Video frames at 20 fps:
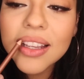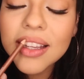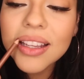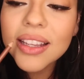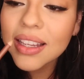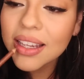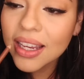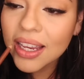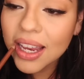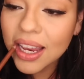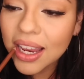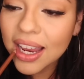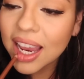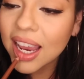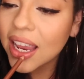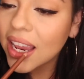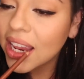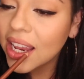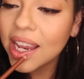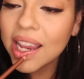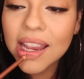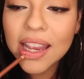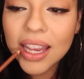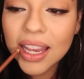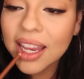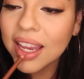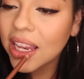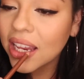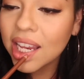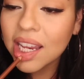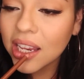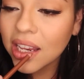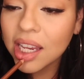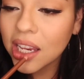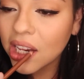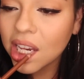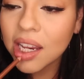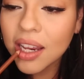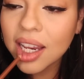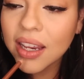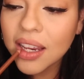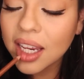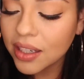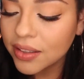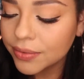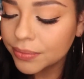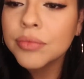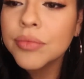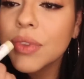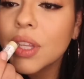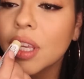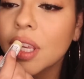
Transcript: Open up, you open.